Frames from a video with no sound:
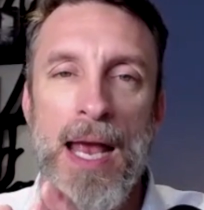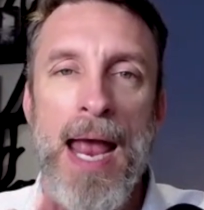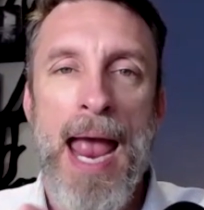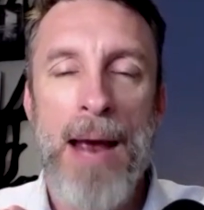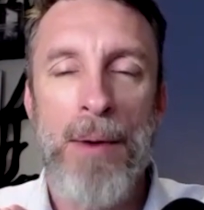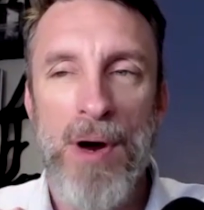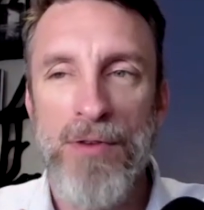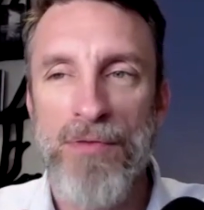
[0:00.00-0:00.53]

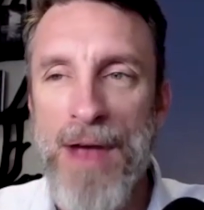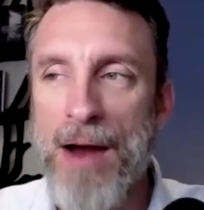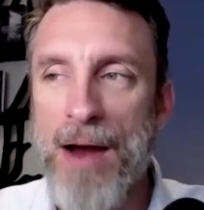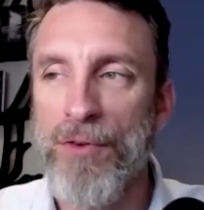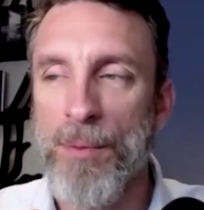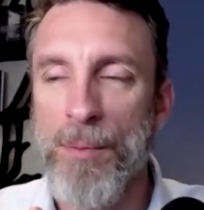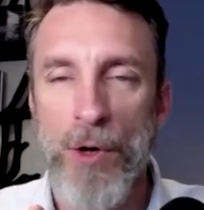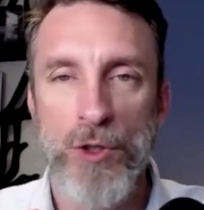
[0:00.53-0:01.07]
And what I found
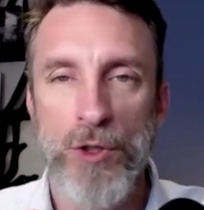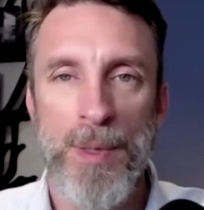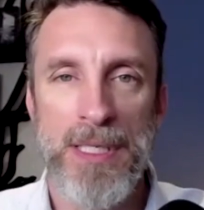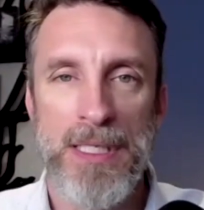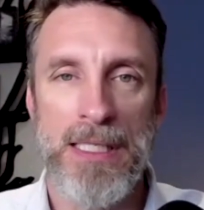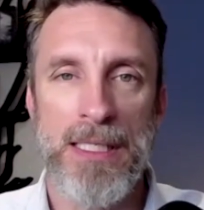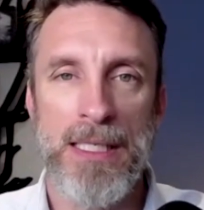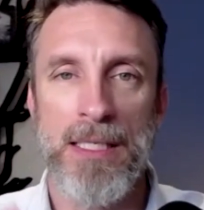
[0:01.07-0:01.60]
for most
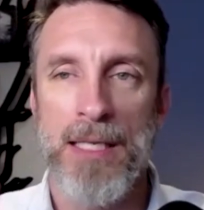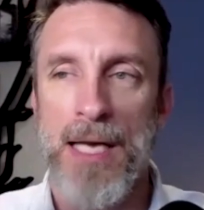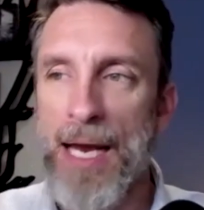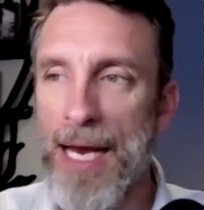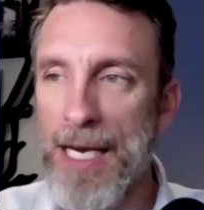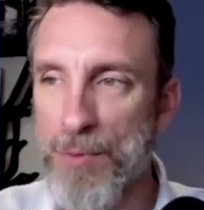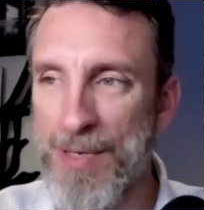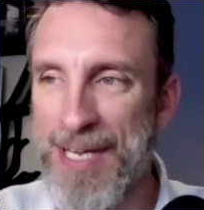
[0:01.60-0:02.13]
businesses
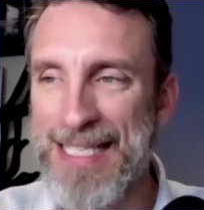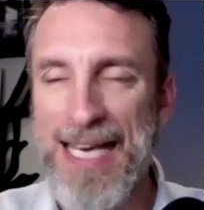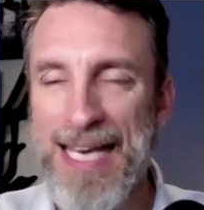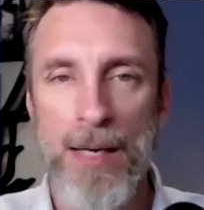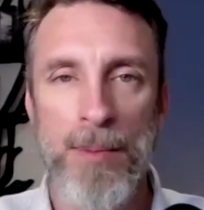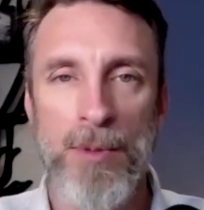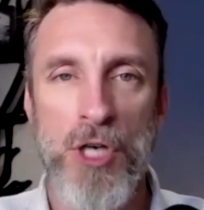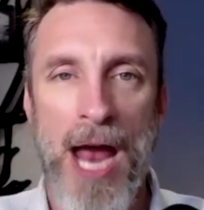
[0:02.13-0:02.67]
is when they set an
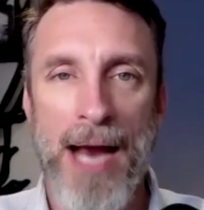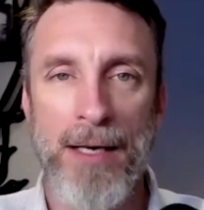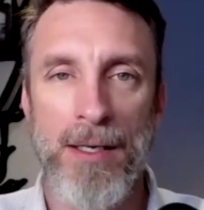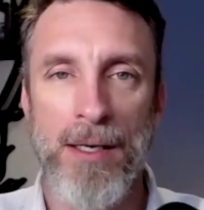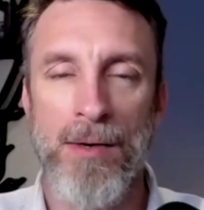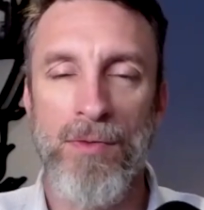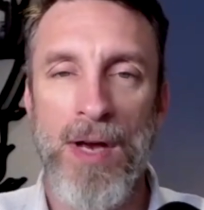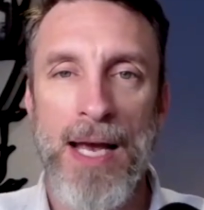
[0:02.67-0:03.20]

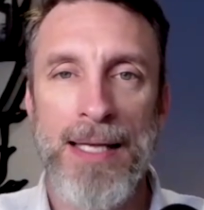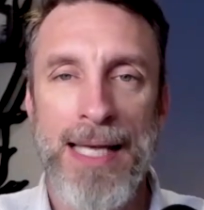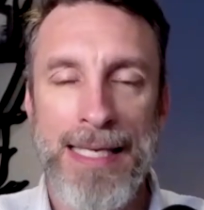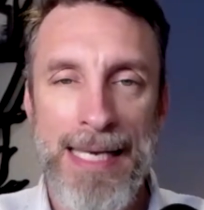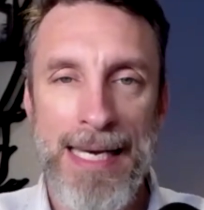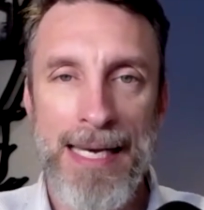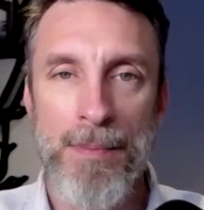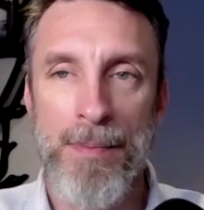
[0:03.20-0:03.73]
objective, they
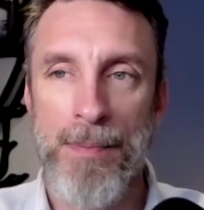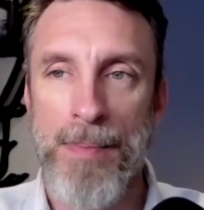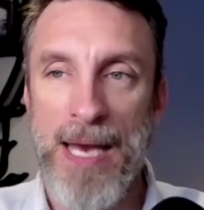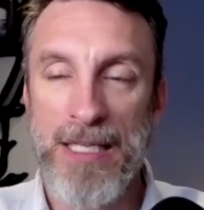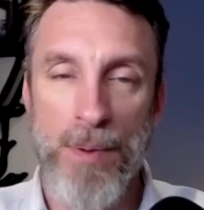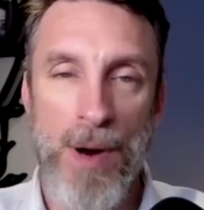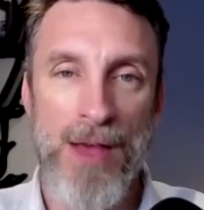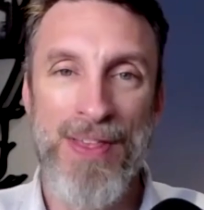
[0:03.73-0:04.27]
did it
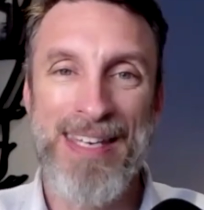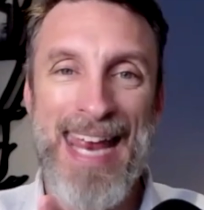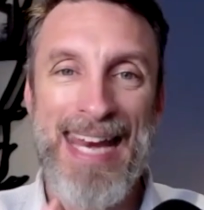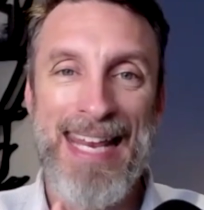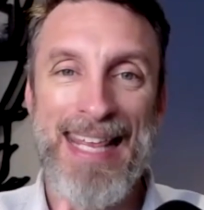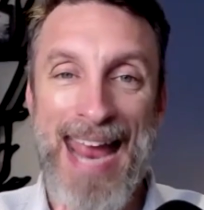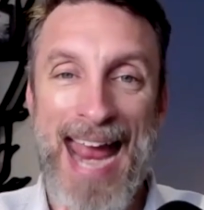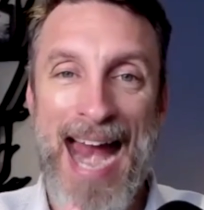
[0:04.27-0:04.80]
based upon the data
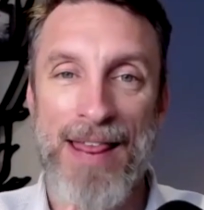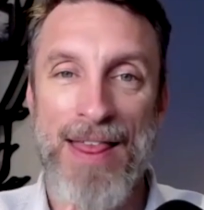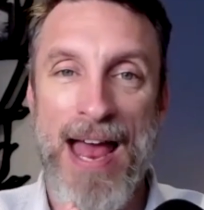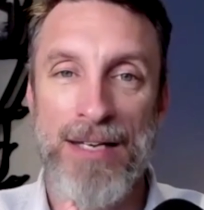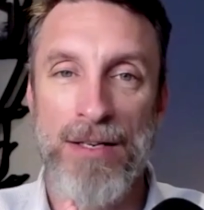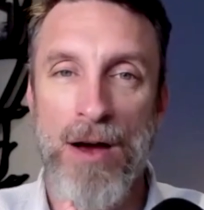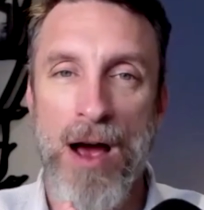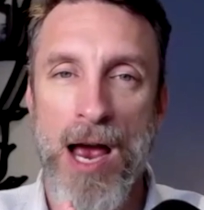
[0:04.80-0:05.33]
they had at
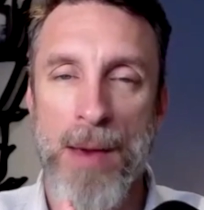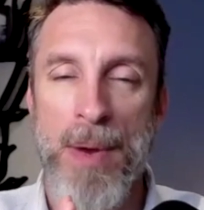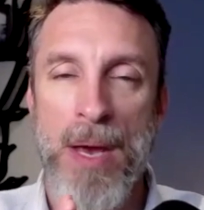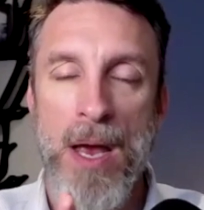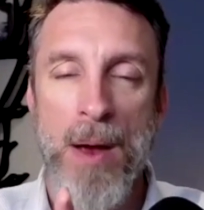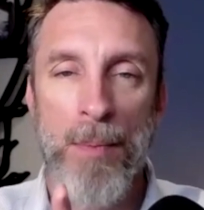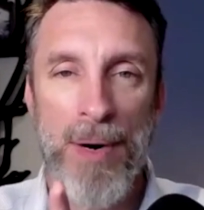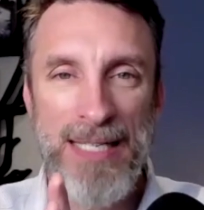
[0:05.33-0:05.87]
that time.
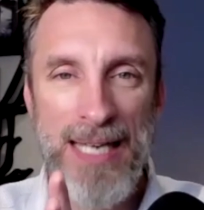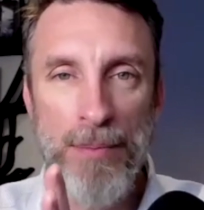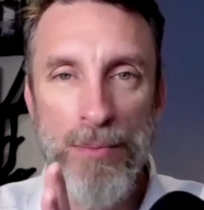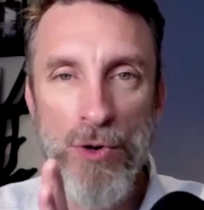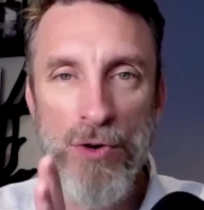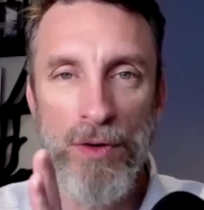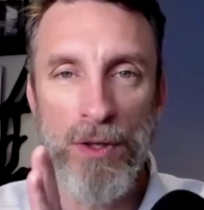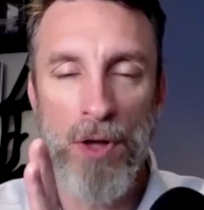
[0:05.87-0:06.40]
But as they
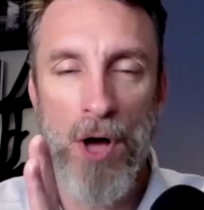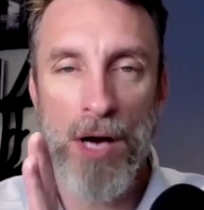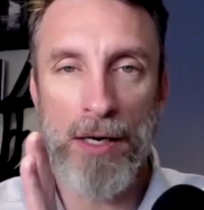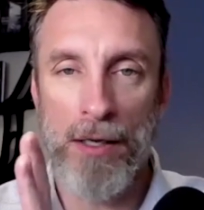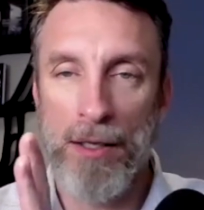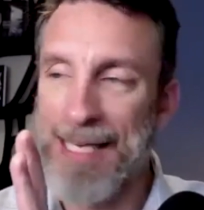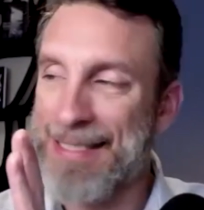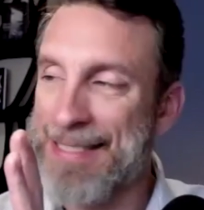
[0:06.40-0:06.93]
move along and
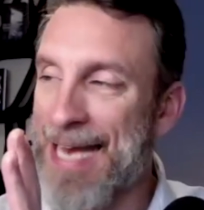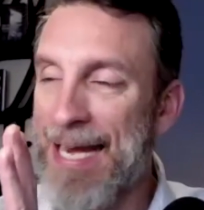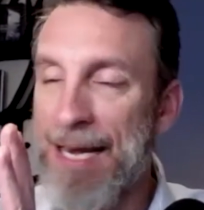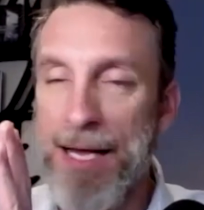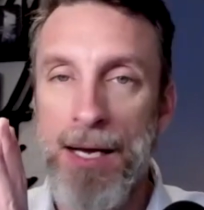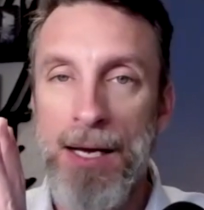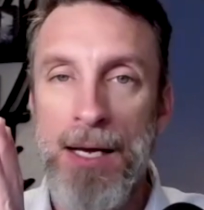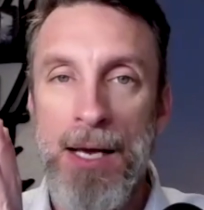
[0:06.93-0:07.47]
collect
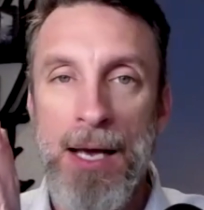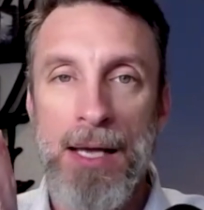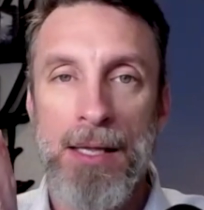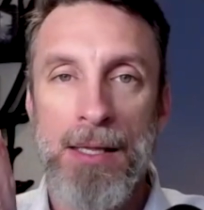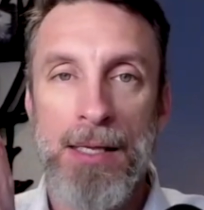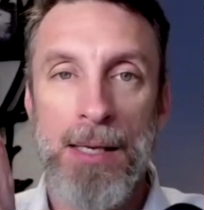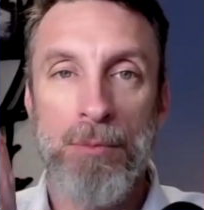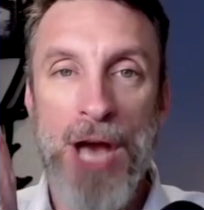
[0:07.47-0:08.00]
data,
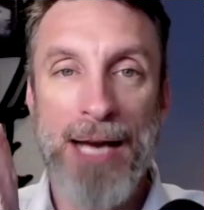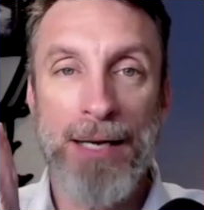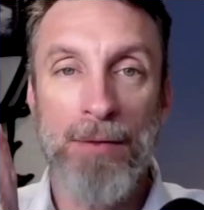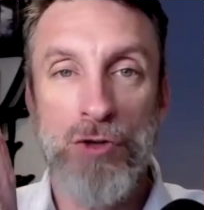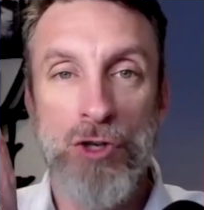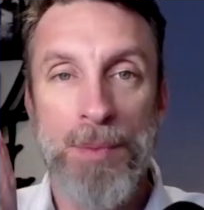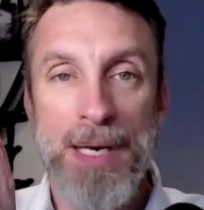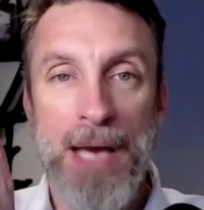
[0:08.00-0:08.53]
the objectives
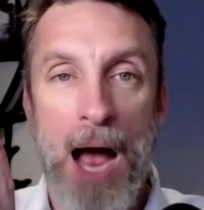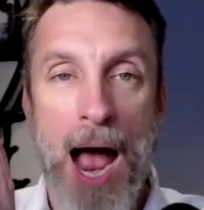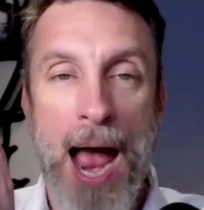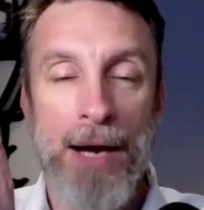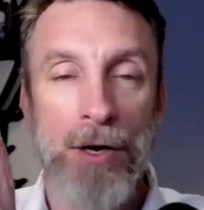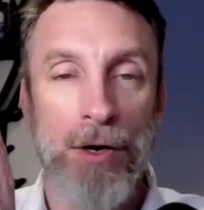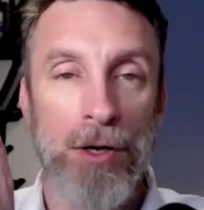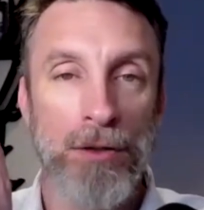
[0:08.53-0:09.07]
should be
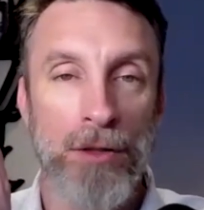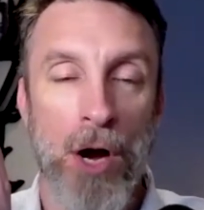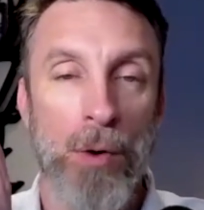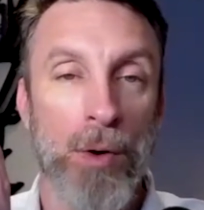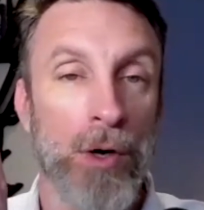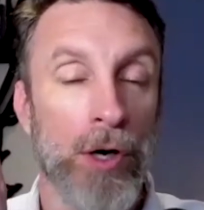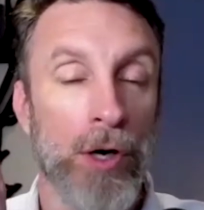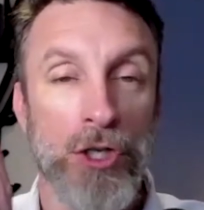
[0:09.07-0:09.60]
higher or
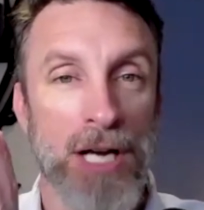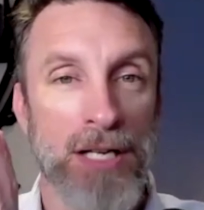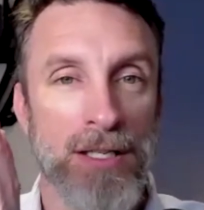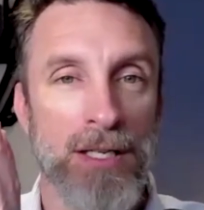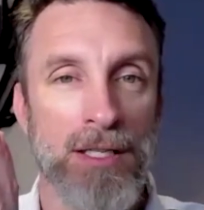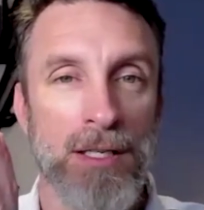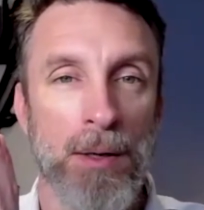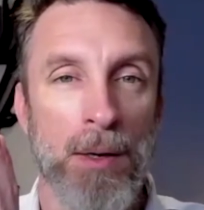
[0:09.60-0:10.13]
lower, or adjusted in
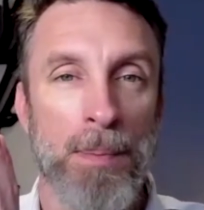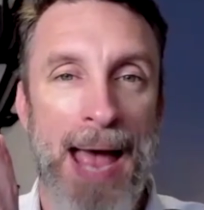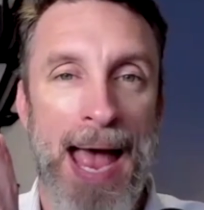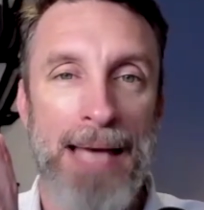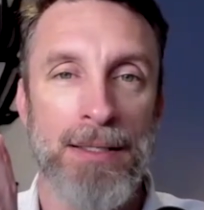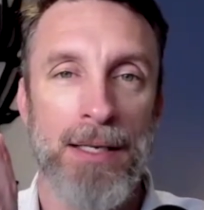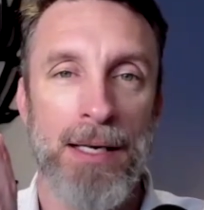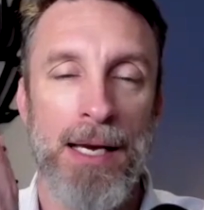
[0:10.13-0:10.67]
some
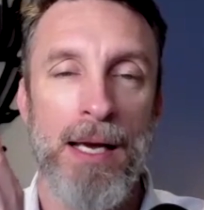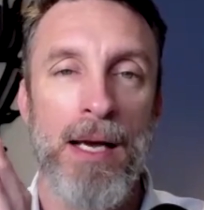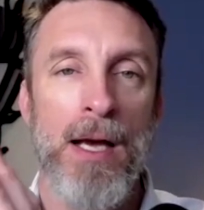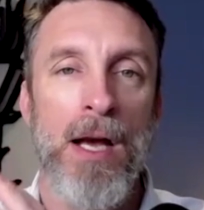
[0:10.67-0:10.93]
capacity.